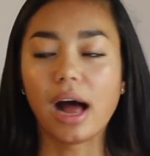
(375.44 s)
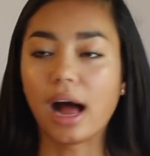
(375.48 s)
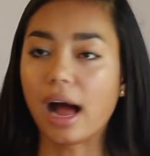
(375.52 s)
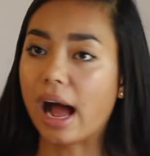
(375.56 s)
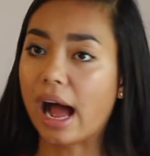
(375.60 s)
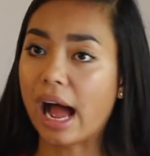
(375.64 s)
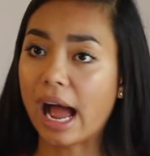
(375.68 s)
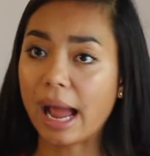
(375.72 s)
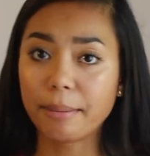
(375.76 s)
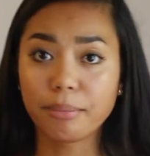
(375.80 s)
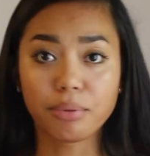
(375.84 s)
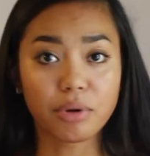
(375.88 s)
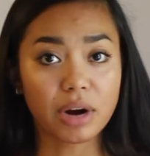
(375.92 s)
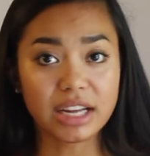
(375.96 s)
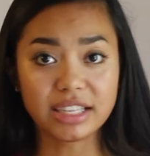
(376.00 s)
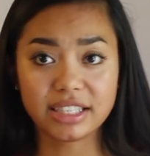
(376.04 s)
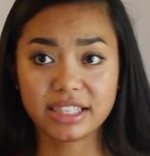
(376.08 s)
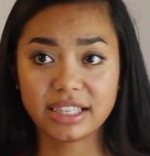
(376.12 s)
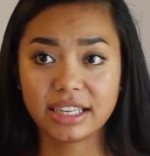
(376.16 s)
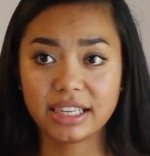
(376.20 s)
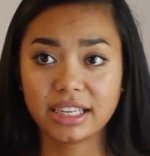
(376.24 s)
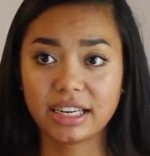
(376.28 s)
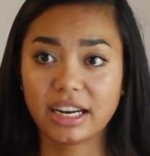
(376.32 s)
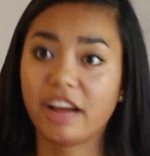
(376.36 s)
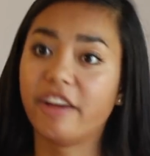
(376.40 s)
I'm
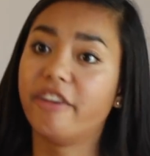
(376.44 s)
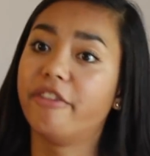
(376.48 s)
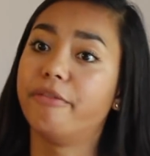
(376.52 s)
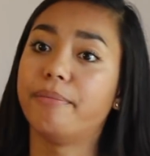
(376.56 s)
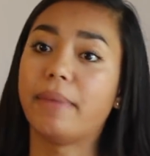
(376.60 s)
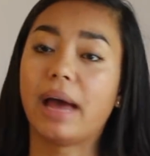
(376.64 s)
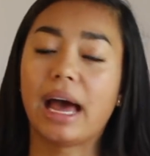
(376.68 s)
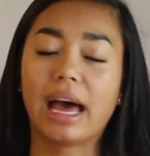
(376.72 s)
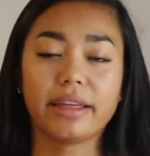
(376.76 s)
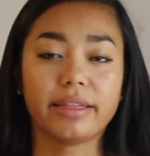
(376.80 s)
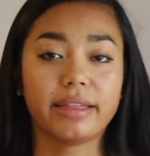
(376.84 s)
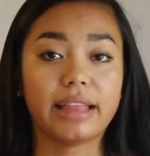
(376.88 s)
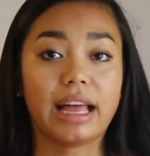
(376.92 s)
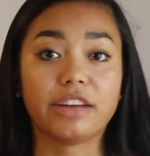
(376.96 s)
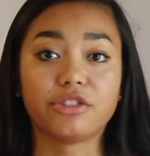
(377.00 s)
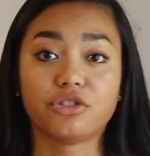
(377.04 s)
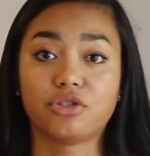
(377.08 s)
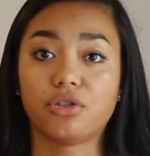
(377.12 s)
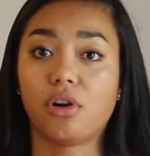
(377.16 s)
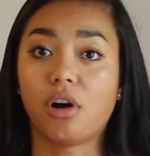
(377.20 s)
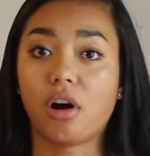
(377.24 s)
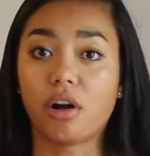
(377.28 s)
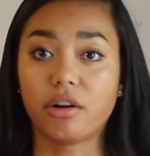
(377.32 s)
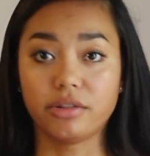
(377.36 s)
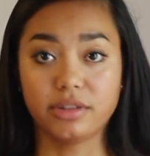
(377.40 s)
president of Math
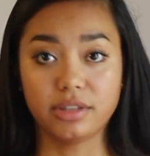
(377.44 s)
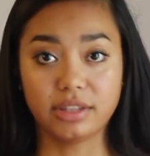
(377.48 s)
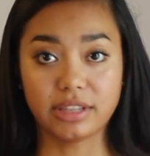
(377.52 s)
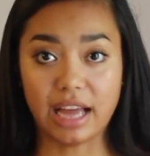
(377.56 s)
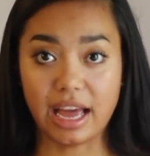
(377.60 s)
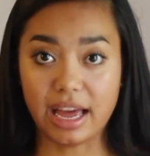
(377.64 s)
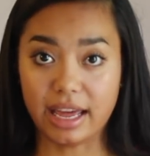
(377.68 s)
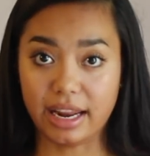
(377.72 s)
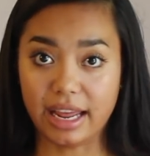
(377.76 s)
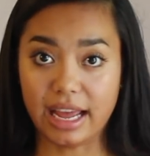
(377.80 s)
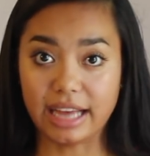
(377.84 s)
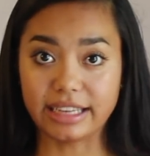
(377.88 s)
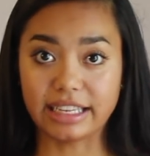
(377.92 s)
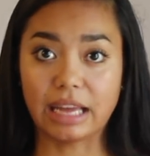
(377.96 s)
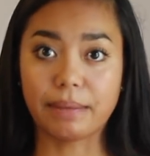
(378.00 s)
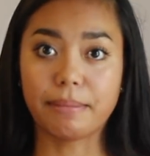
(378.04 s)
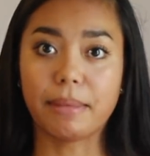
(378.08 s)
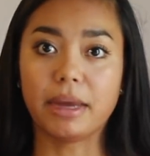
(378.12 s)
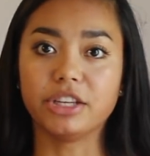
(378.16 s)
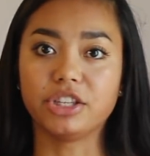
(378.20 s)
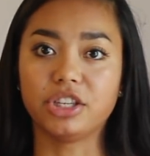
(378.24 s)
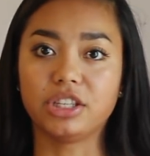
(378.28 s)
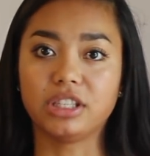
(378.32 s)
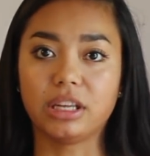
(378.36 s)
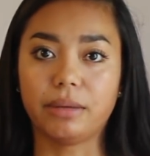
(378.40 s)
National Honor Society, as I
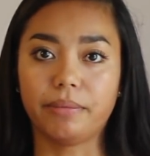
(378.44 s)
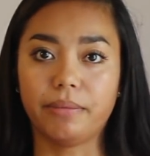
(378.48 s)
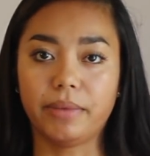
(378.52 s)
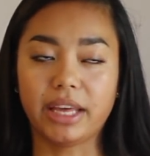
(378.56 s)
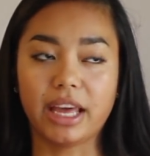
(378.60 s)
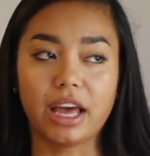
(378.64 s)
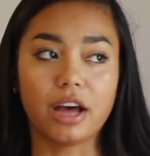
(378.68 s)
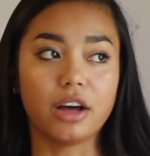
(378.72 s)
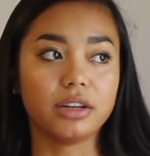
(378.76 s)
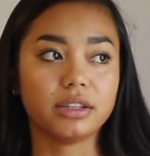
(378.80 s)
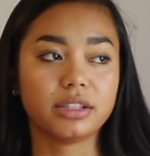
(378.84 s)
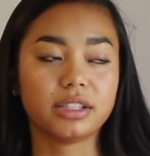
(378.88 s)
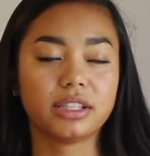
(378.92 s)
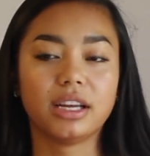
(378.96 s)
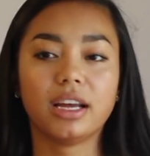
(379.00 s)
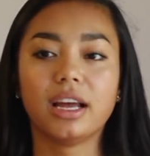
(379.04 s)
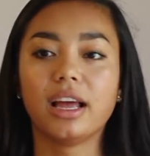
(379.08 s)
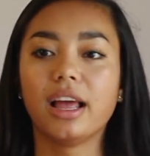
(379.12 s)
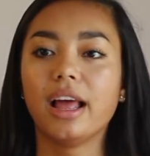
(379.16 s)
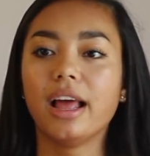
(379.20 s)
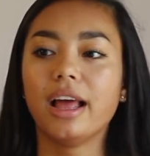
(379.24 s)
mentioned, is something else.